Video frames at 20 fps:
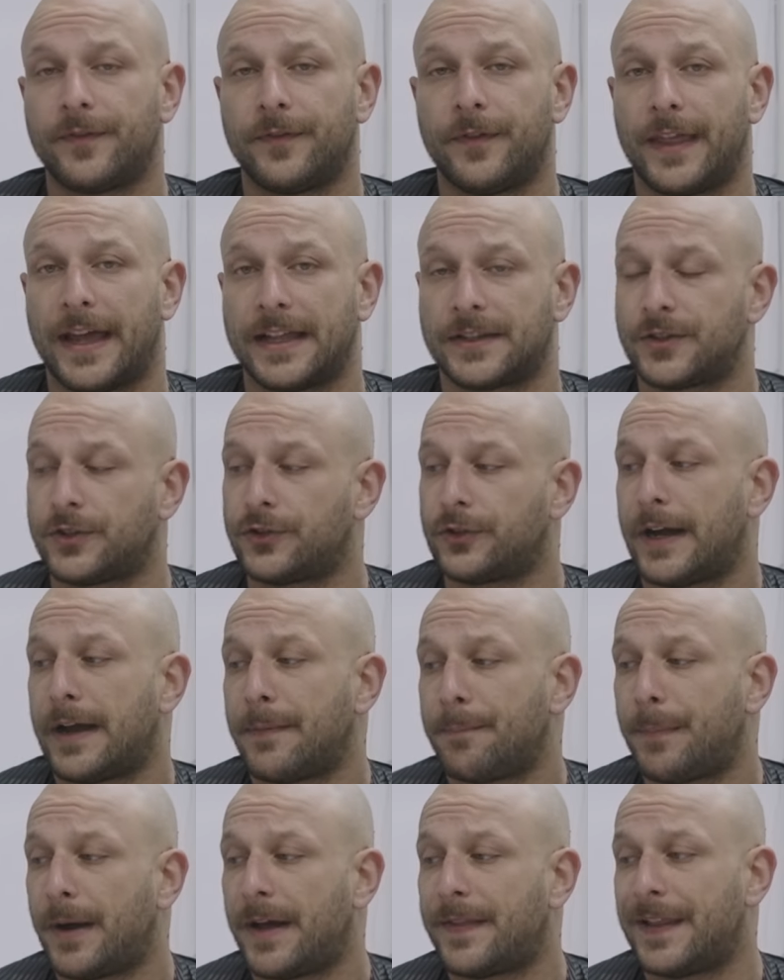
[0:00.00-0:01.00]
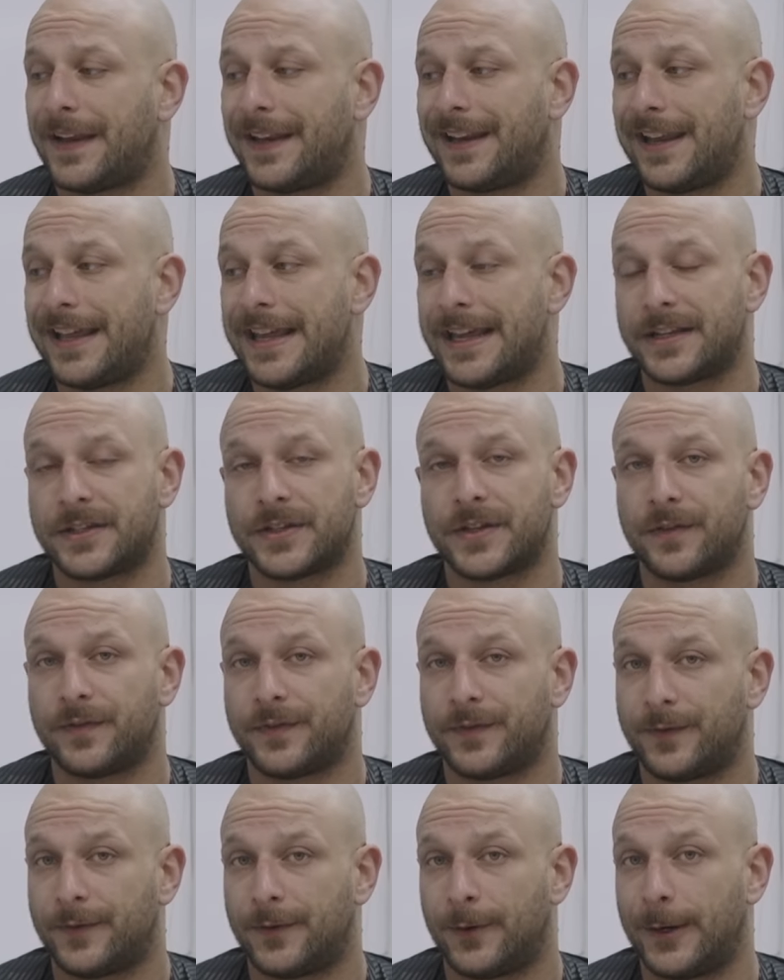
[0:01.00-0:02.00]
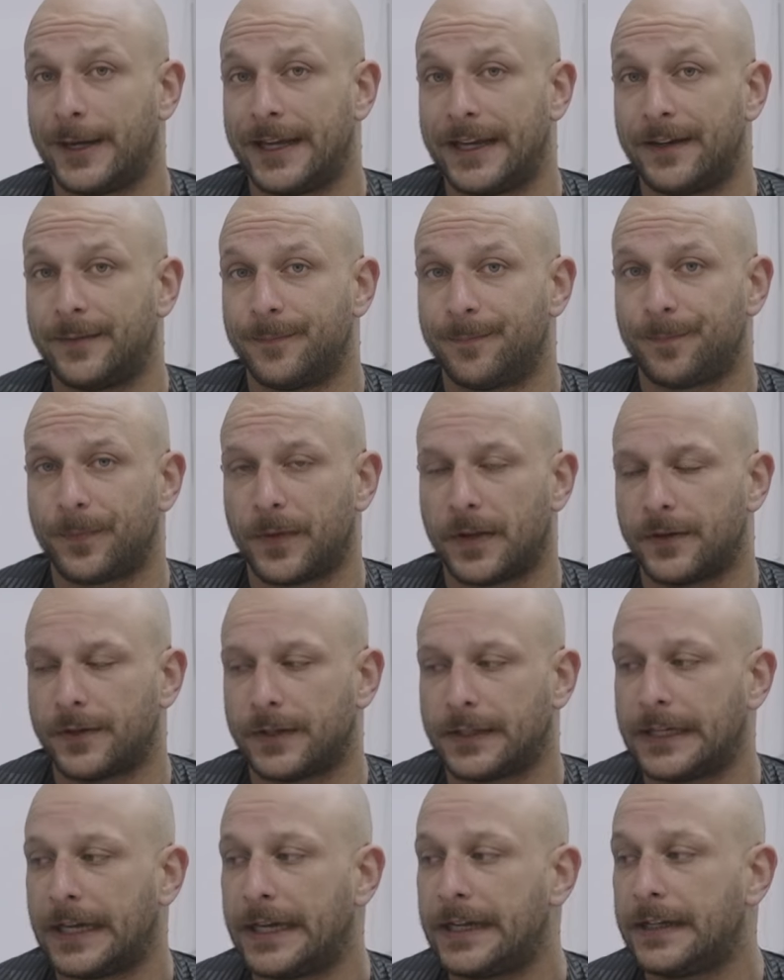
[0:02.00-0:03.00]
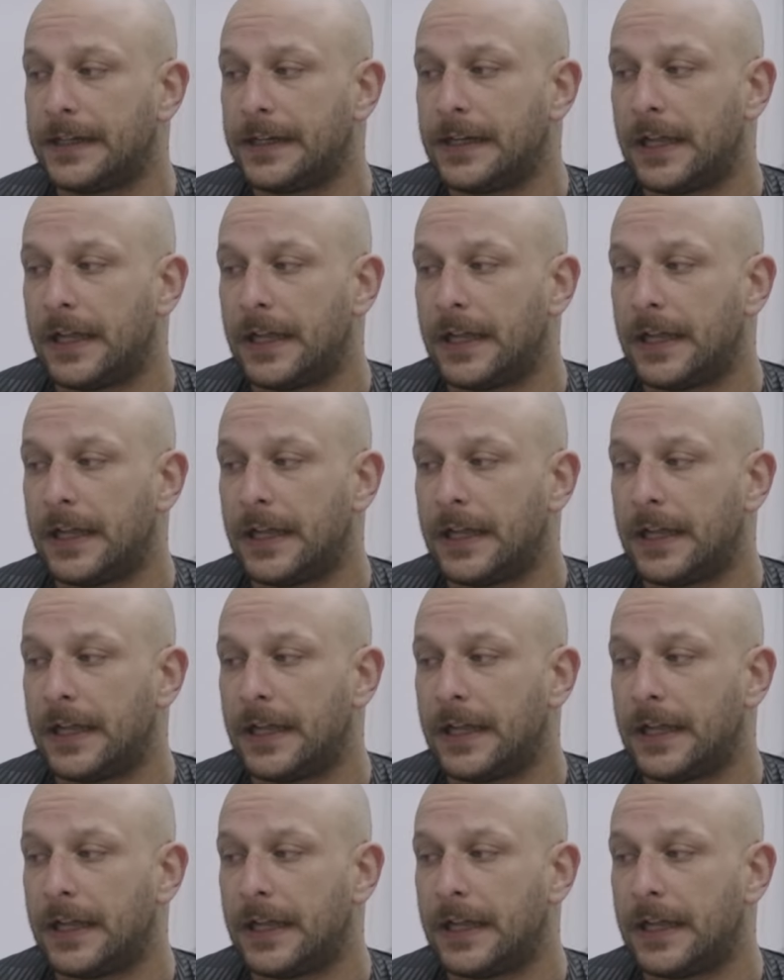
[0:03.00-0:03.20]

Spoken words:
that's trapped by the legs free, okay?